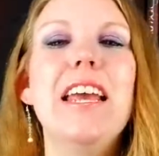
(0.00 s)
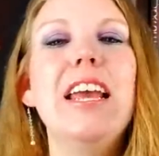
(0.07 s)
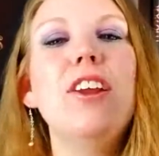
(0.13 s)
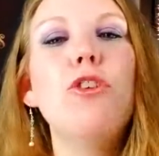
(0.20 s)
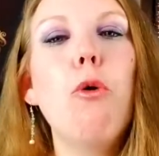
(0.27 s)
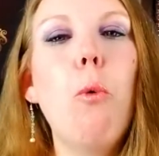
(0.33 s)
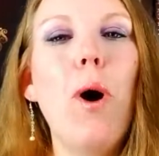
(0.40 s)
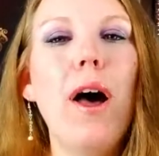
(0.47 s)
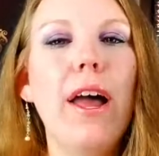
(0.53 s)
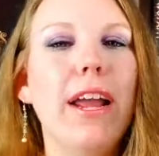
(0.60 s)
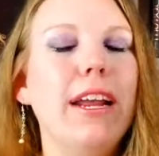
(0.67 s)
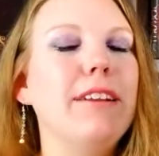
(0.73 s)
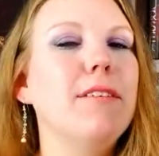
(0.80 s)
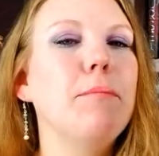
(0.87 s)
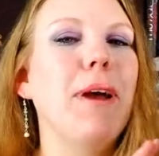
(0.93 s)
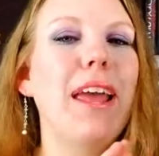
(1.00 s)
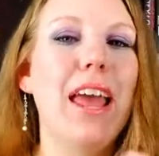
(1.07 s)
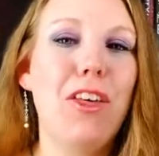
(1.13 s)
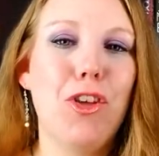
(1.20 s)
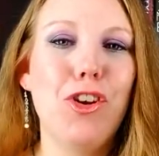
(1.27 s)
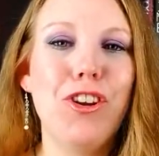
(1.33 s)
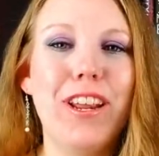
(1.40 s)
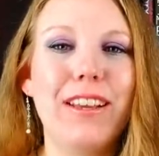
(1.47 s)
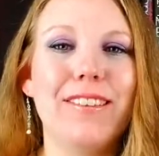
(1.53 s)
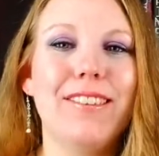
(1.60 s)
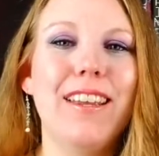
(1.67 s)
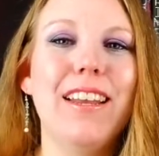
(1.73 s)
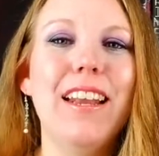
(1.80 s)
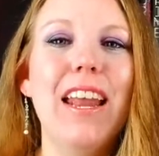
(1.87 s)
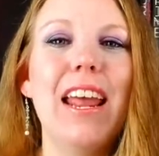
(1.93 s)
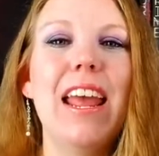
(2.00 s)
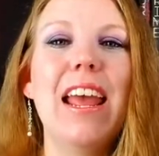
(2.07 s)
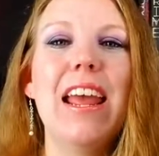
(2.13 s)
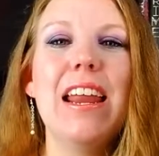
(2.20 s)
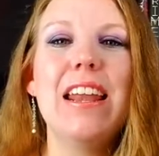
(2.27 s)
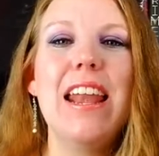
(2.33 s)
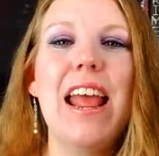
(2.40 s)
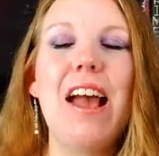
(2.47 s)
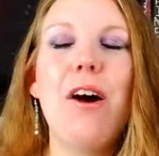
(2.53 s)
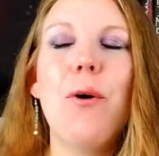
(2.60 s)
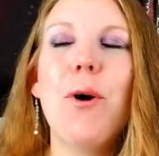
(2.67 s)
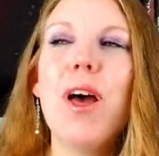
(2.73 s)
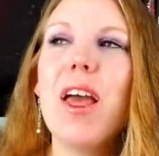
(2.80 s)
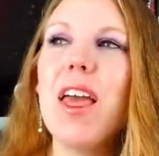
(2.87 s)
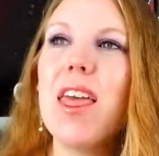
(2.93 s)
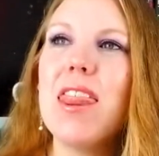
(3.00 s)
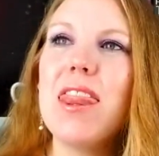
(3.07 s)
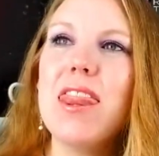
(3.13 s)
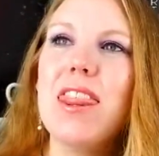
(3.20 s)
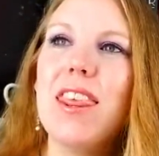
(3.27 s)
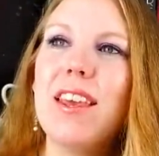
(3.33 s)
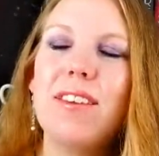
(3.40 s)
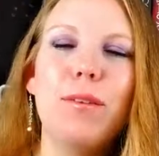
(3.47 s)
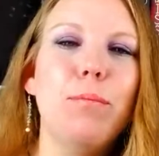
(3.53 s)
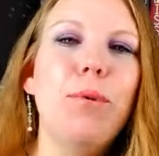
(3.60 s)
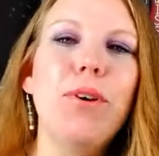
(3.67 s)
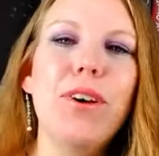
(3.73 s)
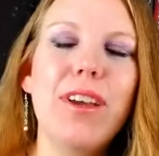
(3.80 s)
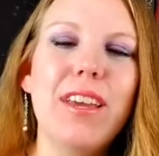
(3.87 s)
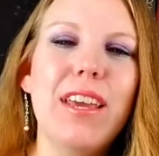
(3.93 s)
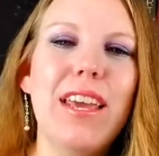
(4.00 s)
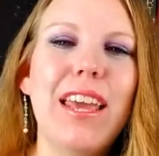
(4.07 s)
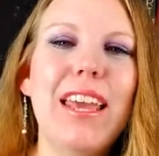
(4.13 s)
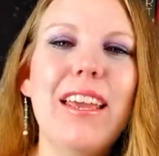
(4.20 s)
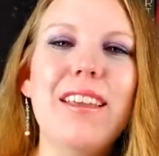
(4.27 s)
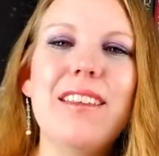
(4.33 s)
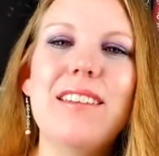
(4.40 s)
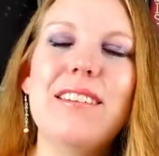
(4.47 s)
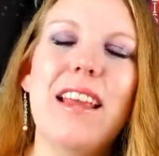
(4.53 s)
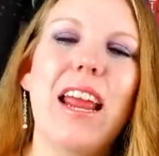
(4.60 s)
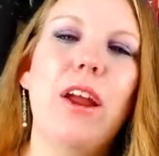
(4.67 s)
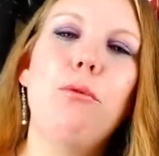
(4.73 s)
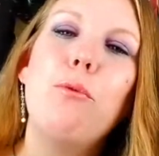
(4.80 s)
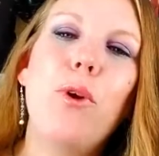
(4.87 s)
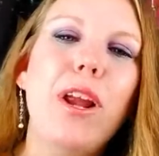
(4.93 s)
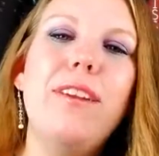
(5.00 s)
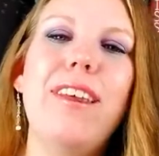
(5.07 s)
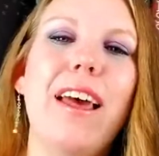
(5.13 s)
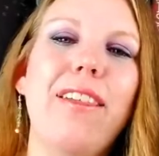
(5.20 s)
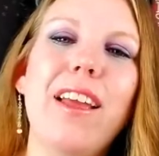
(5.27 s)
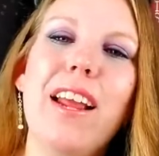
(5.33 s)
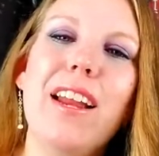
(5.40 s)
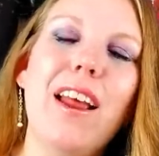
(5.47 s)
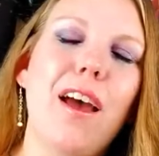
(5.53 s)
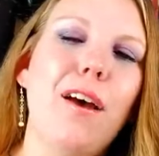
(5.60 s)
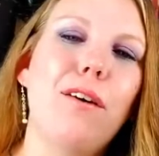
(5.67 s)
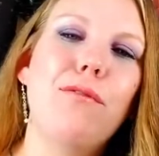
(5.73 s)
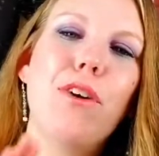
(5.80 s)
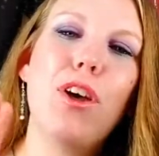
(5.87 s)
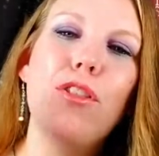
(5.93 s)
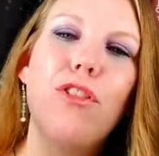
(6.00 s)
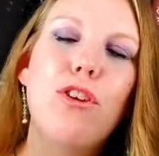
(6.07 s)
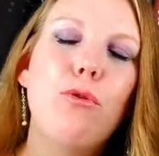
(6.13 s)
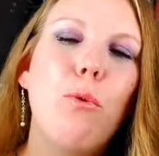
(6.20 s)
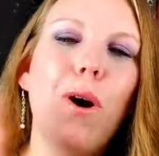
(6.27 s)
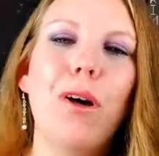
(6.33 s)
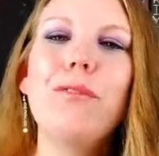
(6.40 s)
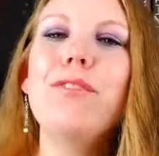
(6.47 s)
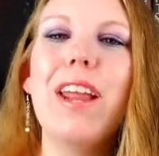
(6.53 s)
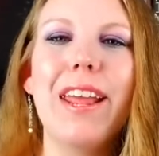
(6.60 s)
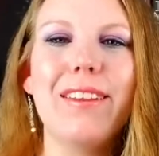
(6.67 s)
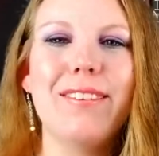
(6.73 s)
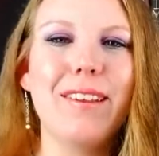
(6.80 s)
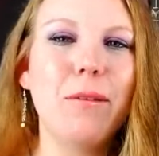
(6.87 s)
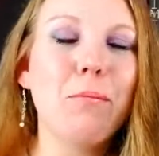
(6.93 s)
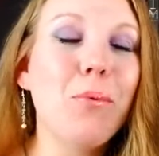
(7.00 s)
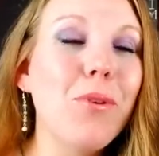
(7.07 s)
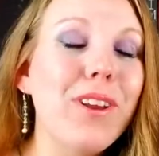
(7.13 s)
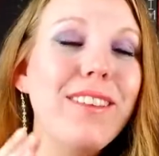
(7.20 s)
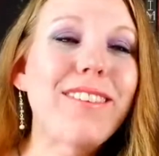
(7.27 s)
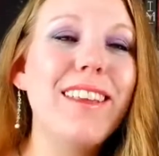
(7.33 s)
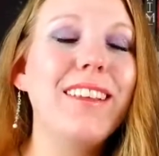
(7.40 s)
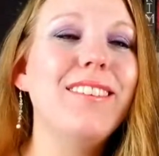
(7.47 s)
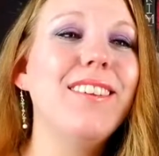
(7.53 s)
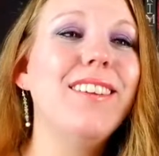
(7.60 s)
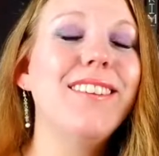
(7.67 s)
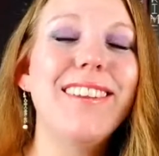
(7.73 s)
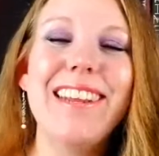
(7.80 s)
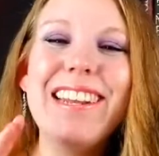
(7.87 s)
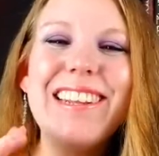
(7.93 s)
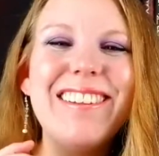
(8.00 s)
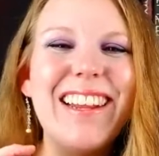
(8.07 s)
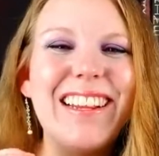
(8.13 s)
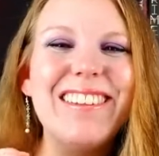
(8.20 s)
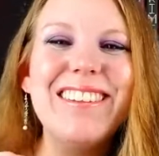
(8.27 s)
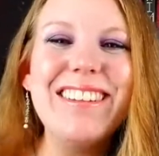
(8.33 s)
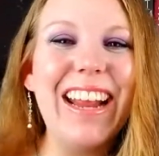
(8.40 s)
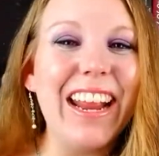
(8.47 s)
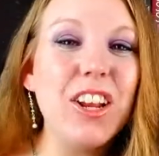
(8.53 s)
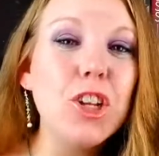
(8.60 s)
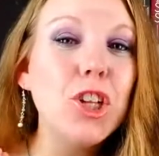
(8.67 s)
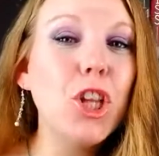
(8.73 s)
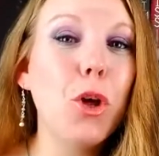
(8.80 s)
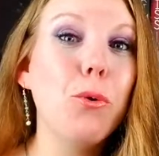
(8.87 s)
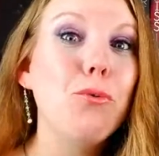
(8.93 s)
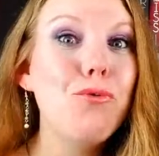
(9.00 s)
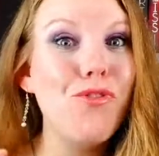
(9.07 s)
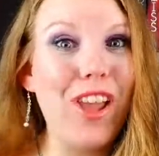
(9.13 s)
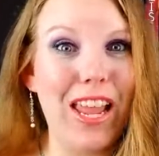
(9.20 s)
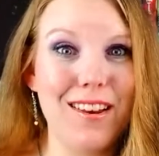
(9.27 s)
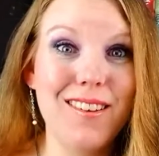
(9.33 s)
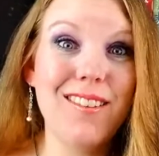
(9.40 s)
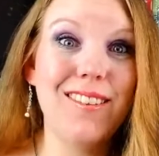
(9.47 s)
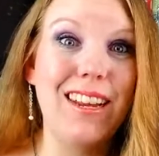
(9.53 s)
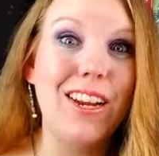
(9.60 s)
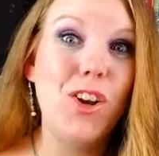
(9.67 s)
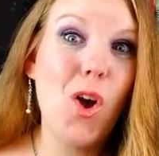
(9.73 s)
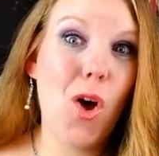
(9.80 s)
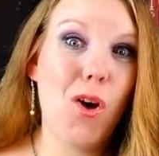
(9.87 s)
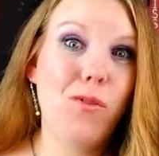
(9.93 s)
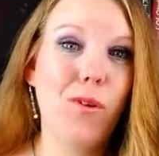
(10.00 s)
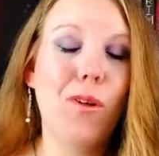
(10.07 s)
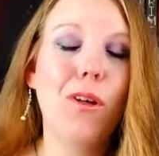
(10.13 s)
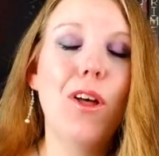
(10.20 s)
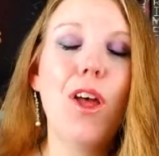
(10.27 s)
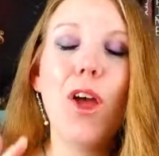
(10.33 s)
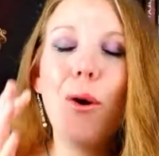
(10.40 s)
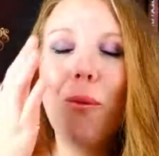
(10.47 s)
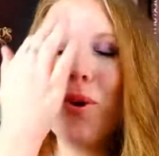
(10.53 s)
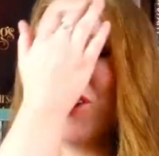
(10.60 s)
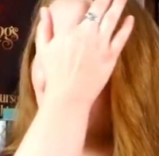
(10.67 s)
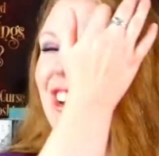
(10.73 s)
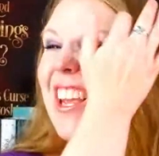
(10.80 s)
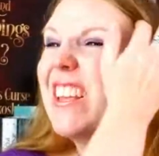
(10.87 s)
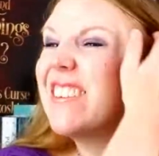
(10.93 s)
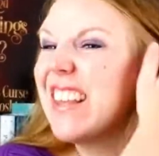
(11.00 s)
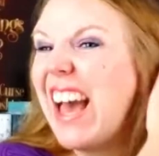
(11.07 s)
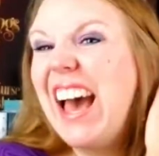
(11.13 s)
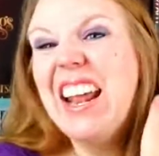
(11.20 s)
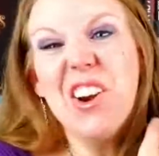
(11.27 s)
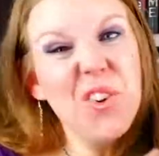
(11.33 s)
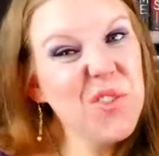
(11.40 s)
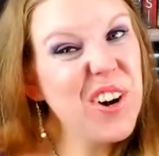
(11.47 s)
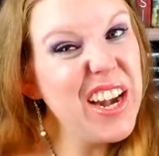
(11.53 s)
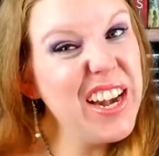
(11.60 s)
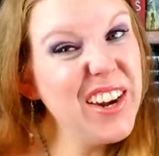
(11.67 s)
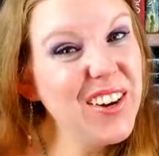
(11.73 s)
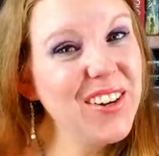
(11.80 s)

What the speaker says: Entwined by Heather Dixon. Now, this book is a retelling of The 12 Dancing Princesses. It is a standalone fantasy novel, which is kind of rare.